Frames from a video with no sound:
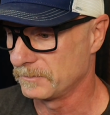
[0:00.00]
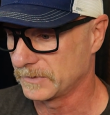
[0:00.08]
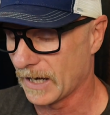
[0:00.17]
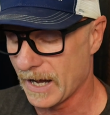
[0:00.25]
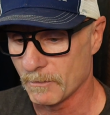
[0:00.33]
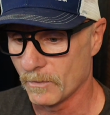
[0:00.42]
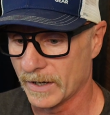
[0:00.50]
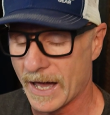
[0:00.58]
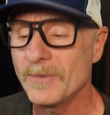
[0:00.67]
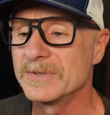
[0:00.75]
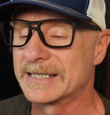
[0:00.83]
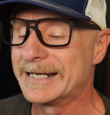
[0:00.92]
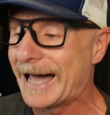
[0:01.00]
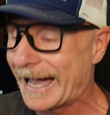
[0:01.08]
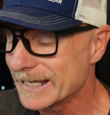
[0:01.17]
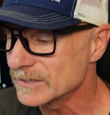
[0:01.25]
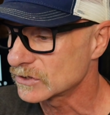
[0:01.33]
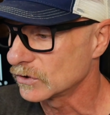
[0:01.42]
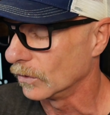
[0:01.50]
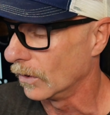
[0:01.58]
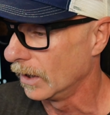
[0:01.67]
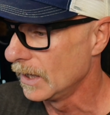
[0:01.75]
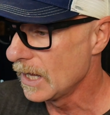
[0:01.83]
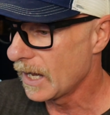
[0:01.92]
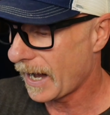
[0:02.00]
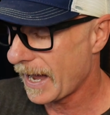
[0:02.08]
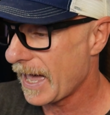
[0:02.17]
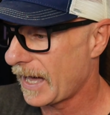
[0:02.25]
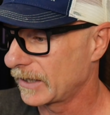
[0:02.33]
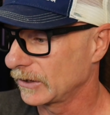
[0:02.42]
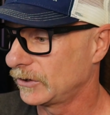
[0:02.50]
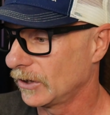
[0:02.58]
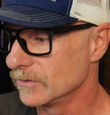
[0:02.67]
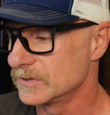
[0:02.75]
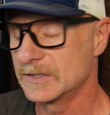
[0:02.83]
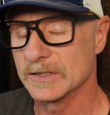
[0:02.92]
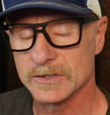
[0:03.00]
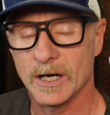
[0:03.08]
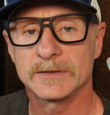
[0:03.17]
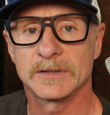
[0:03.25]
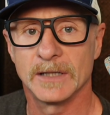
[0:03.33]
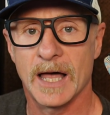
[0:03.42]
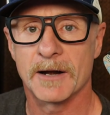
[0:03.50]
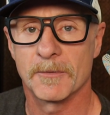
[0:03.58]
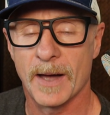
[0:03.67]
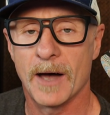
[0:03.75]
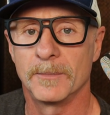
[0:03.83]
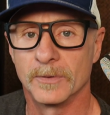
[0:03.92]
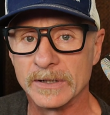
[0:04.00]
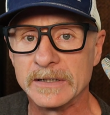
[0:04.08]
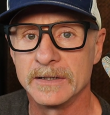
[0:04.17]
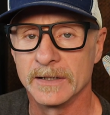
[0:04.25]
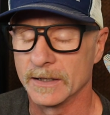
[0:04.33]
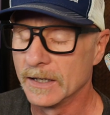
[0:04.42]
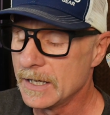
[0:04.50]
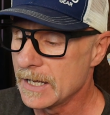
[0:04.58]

God, when I was in high school, I had a coach that talked a lot about breathing